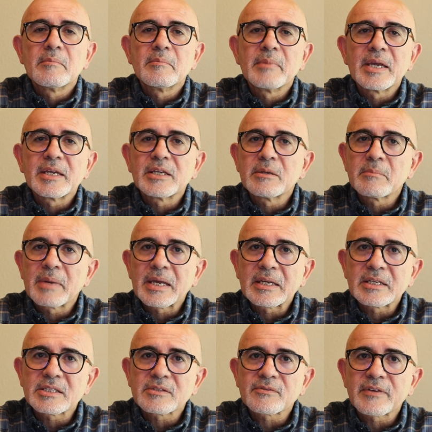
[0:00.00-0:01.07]
May He make
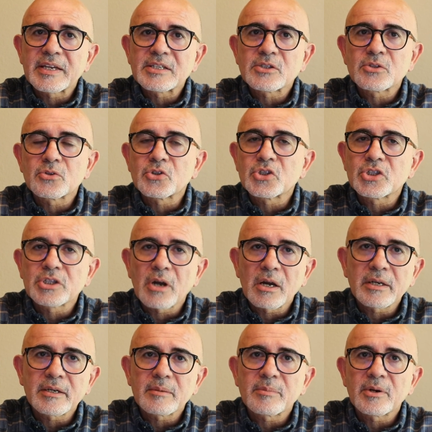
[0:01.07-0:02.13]
His face to
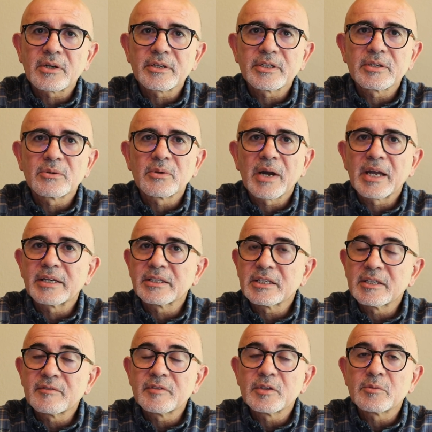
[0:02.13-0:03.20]
shine upon you and
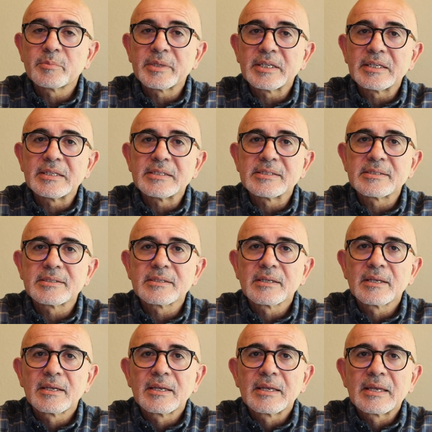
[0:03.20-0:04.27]
give you
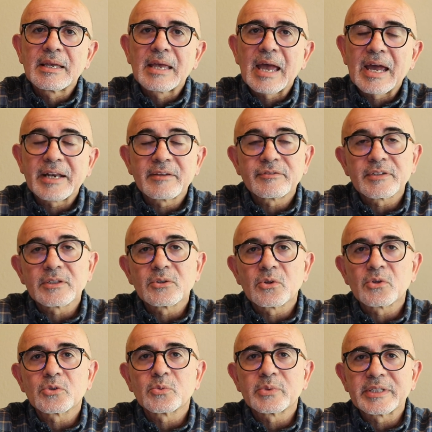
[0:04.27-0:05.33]
peace. And if the
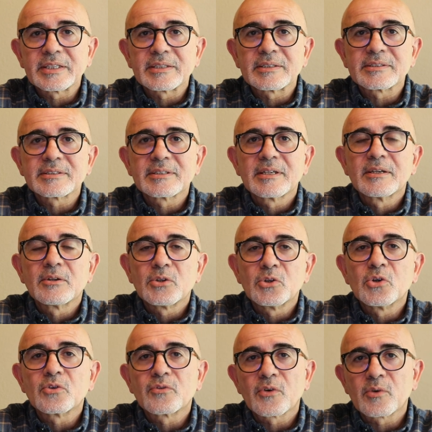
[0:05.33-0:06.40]
Lord wills,
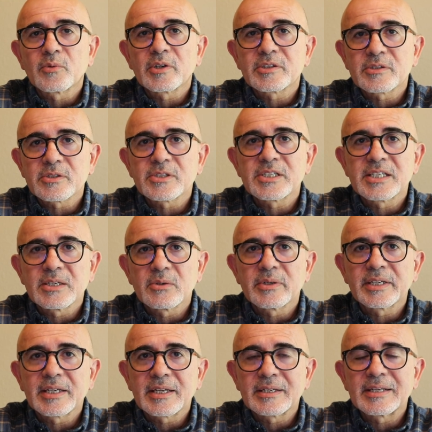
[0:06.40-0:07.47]
look forward to see you
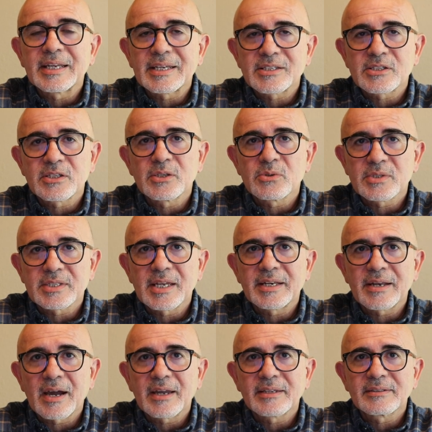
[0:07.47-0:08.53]
again next Tuesday
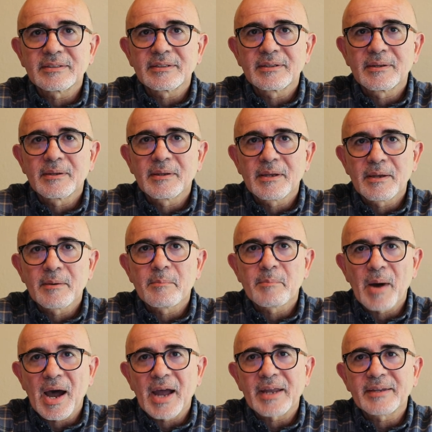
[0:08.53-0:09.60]
night.
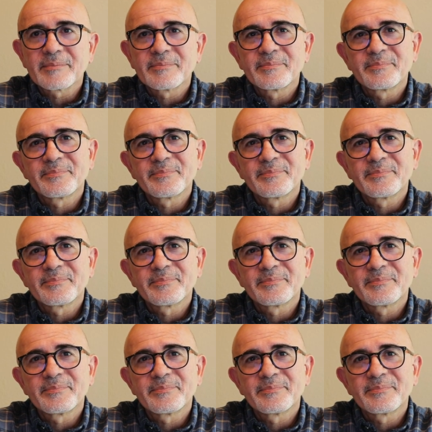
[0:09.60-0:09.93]
Bye.